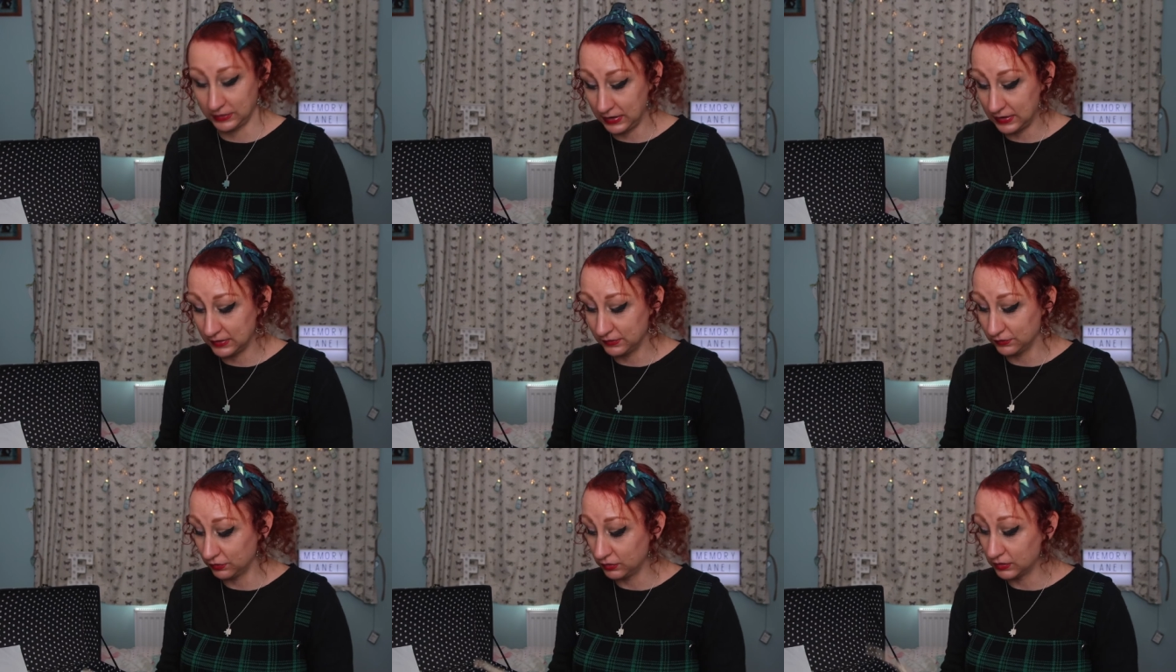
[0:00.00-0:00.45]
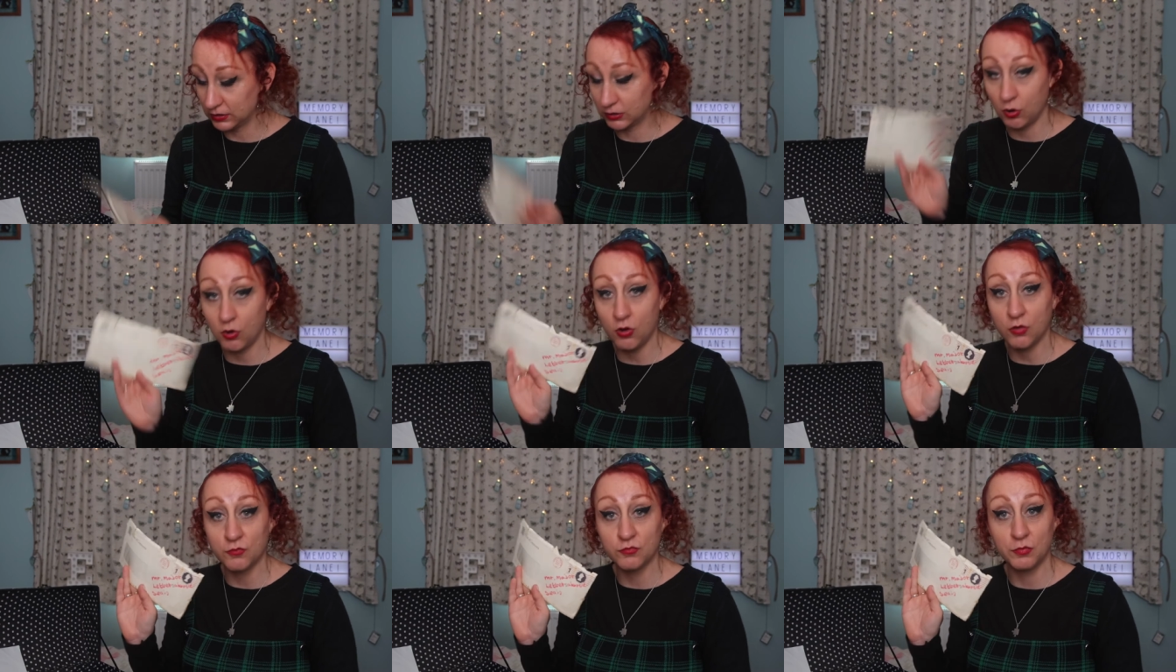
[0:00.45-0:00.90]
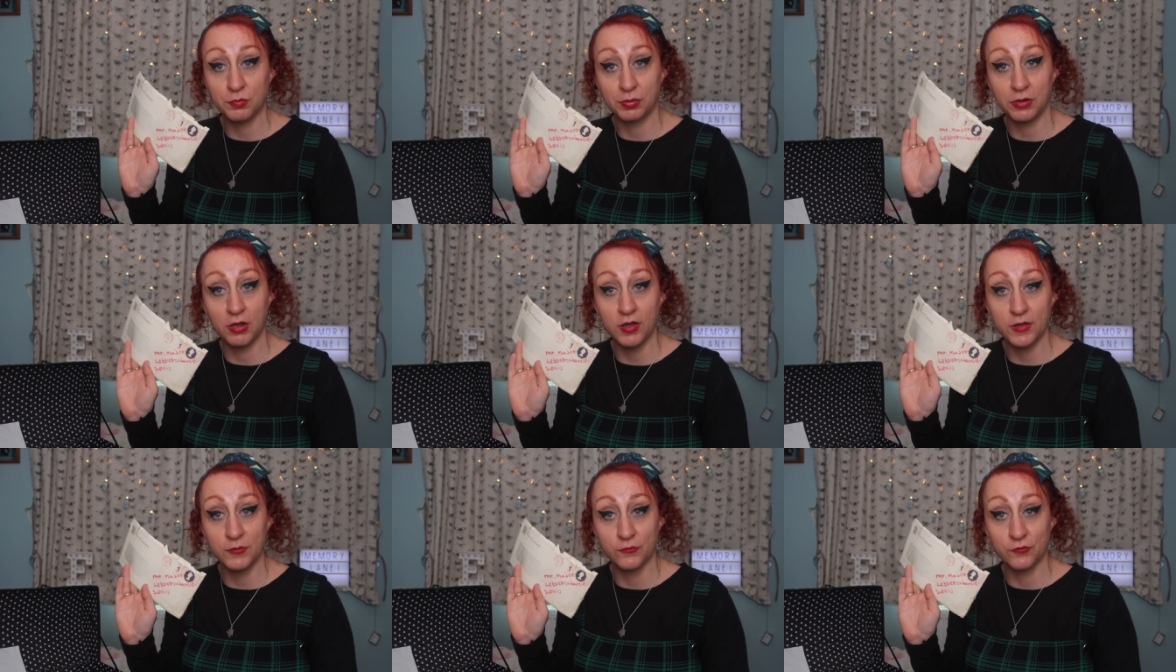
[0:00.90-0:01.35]
And I got a
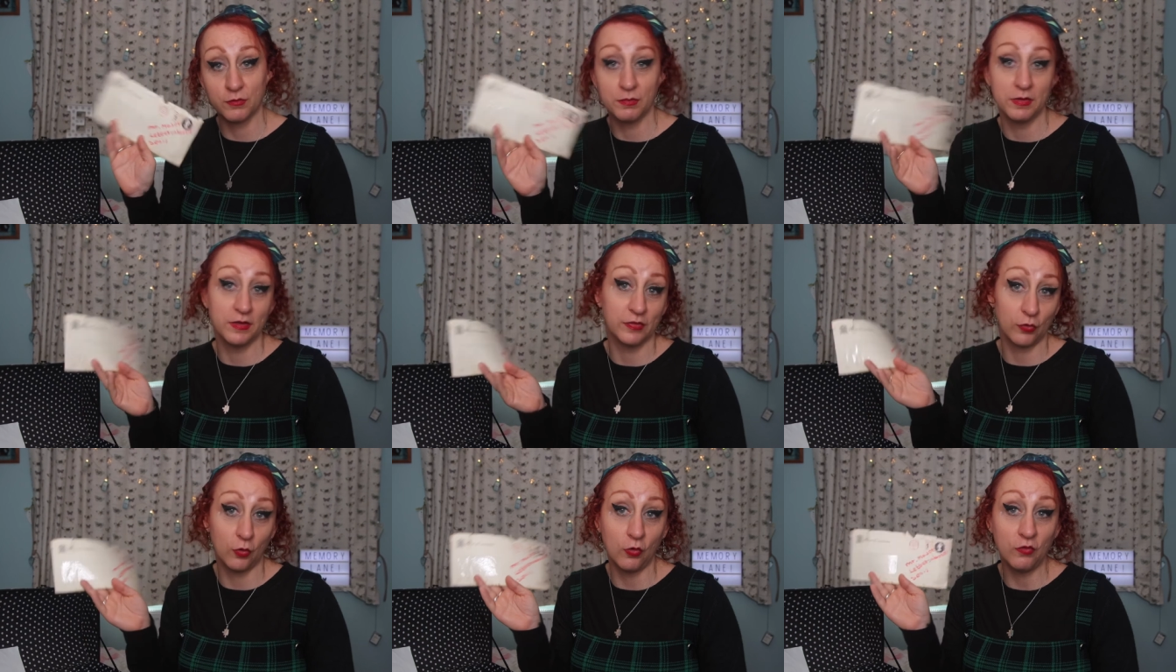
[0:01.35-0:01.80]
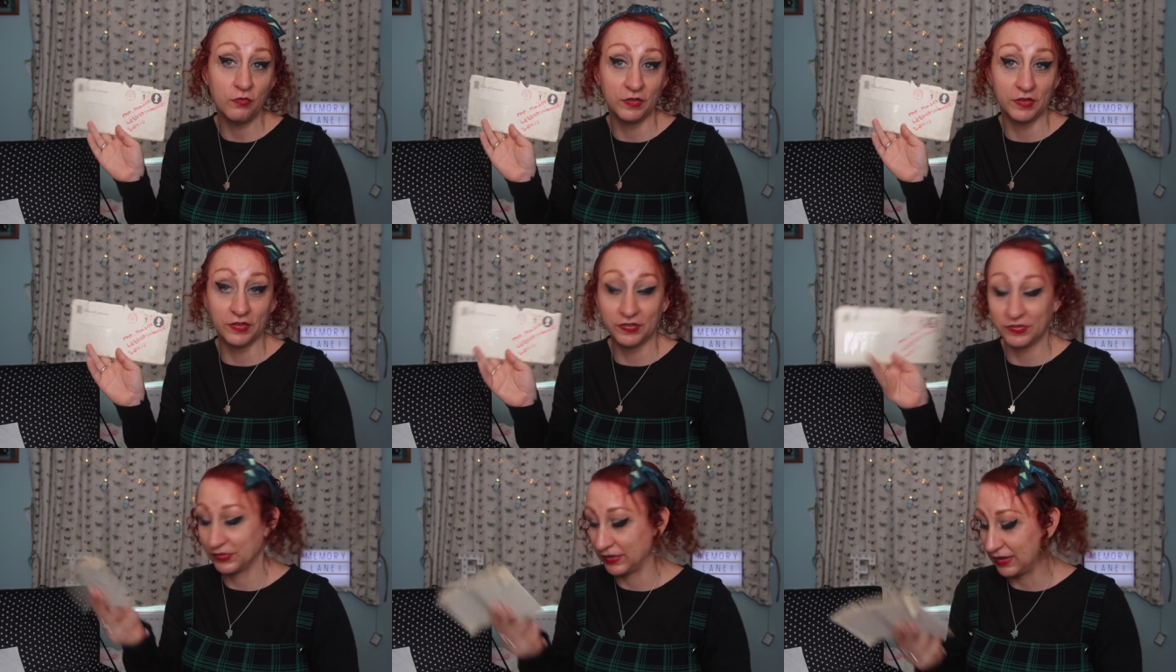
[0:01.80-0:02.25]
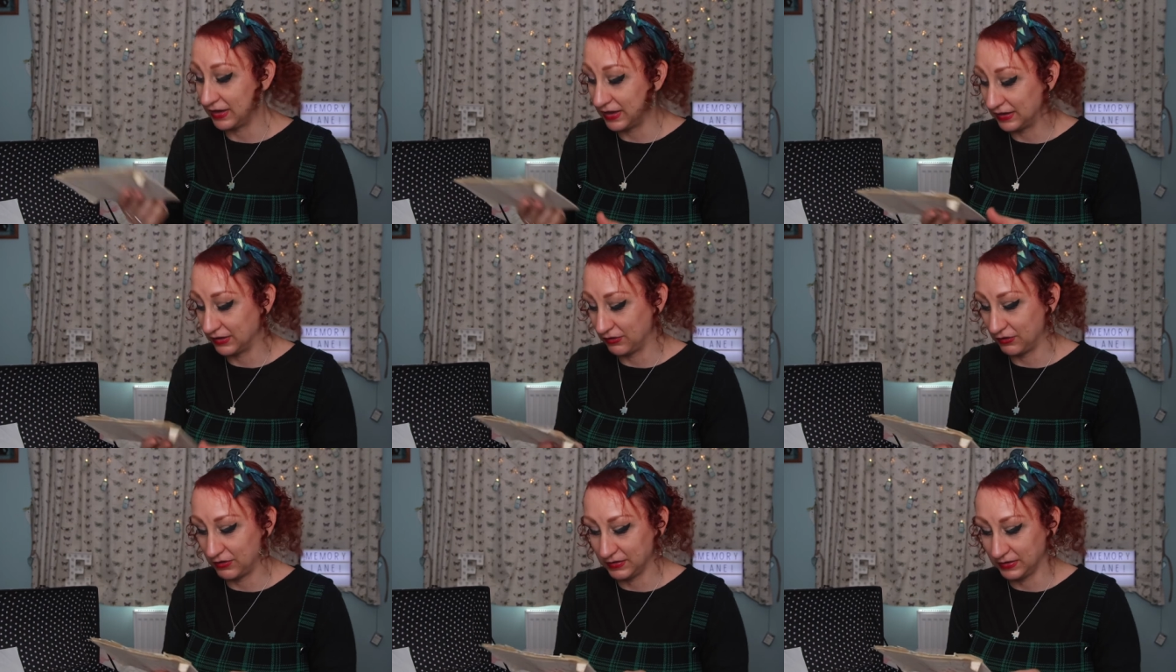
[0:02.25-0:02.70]
reply from his office
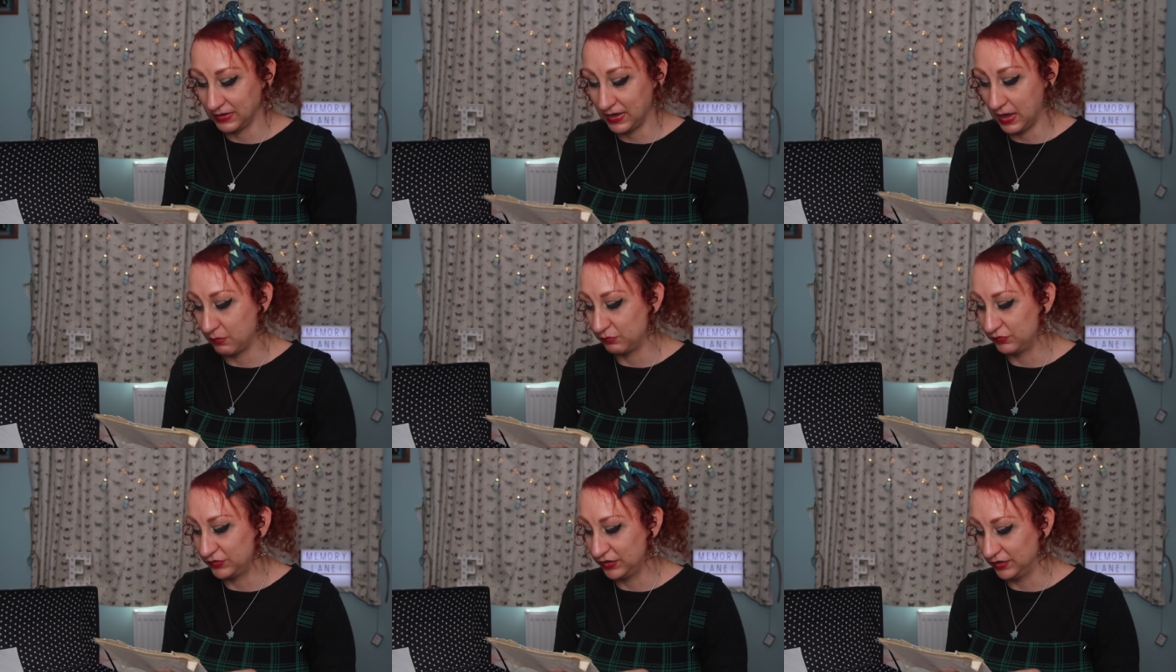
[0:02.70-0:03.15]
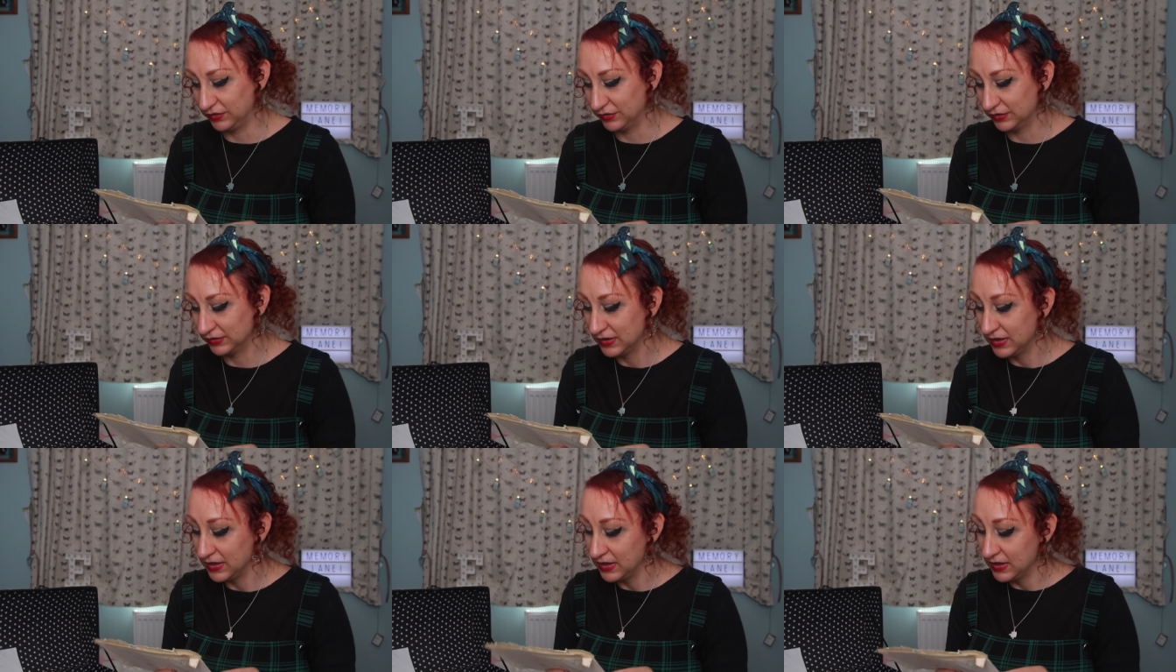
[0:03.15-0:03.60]
and I kept it.